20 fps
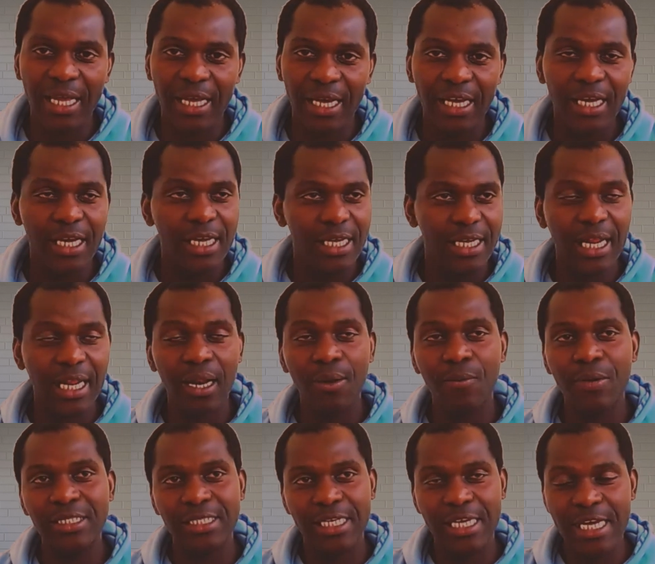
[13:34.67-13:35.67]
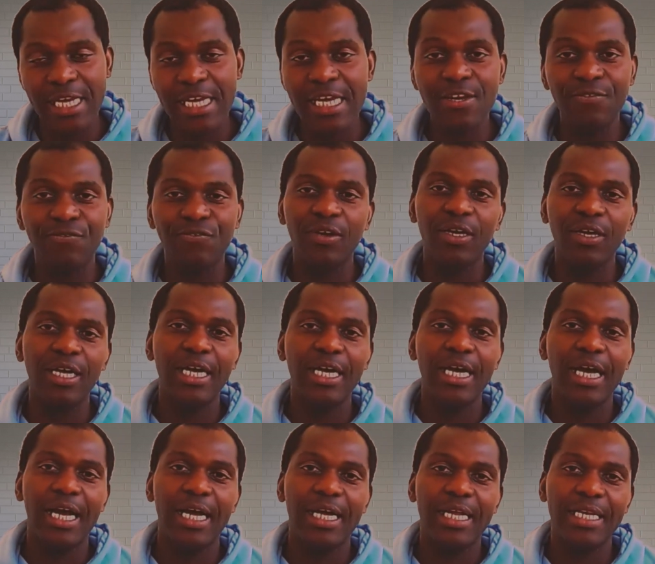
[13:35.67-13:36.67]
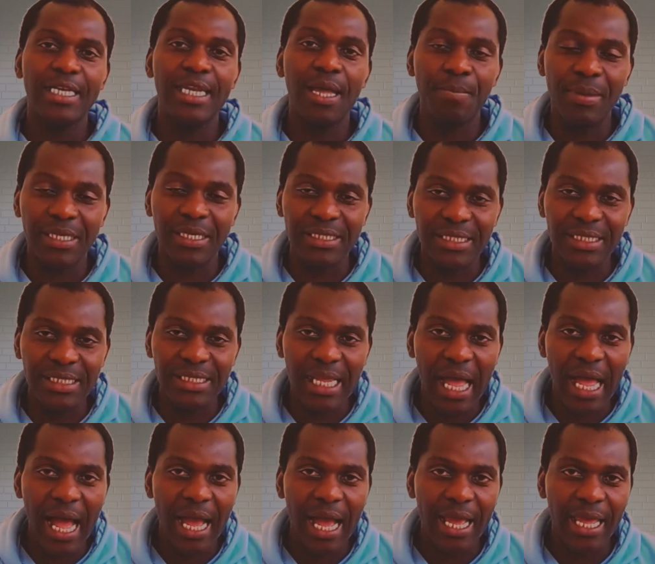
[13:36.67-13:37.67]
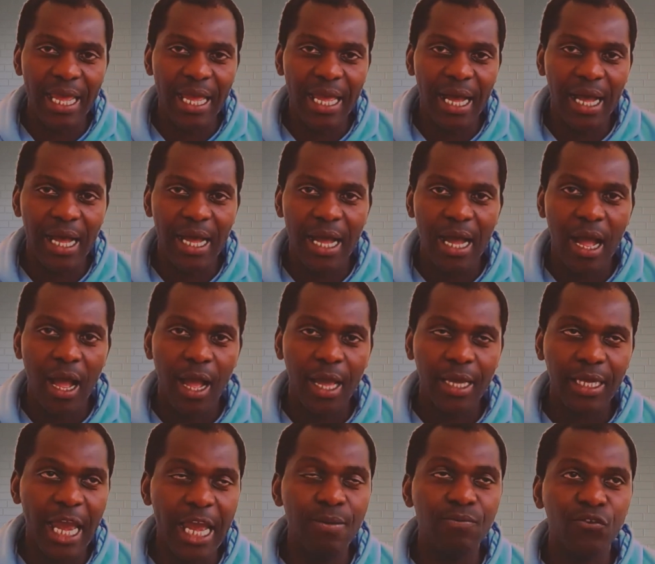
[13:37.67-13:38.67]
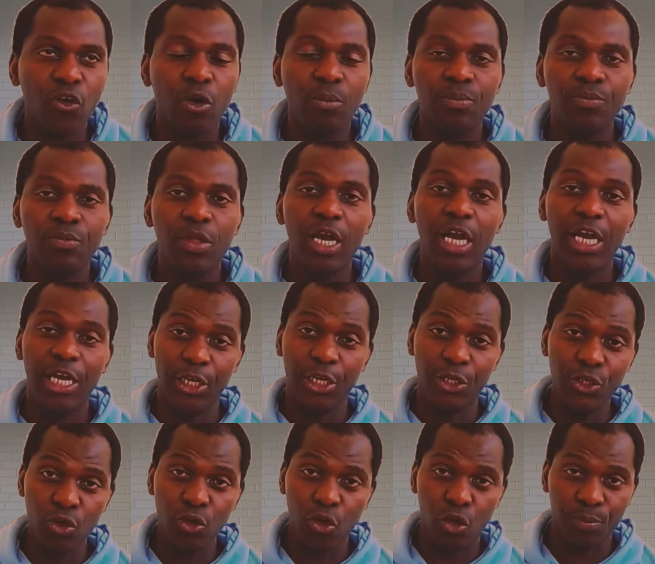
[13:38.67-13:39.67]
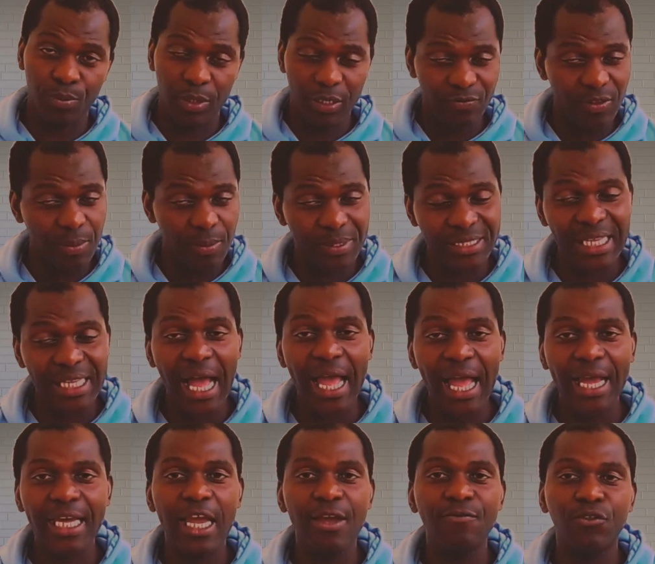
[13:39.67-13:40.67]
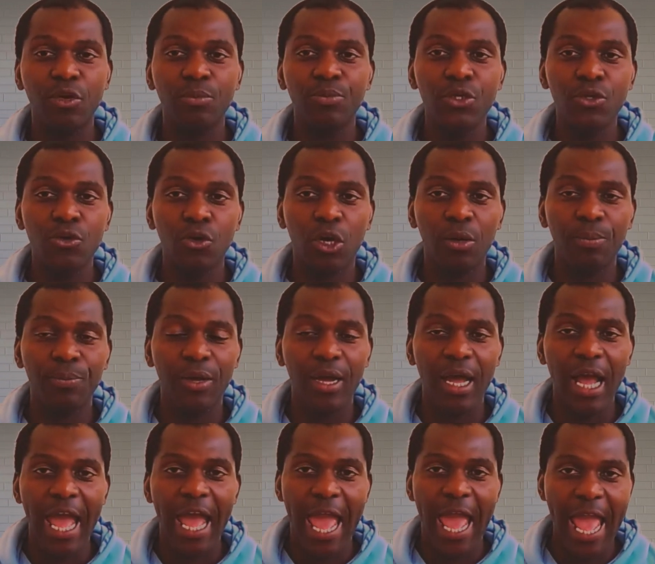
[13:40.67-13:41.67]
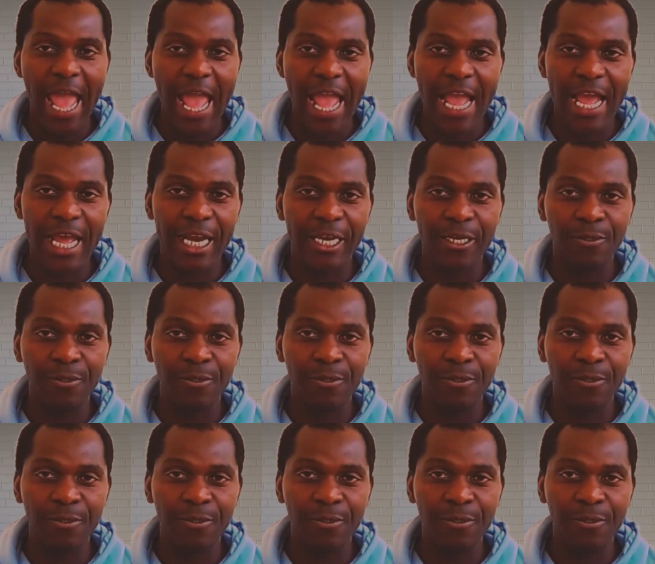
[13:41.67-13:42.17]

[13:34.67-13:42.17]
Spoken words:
In other words, if the Messiah came from Europe, if the Messiah came from Europe, and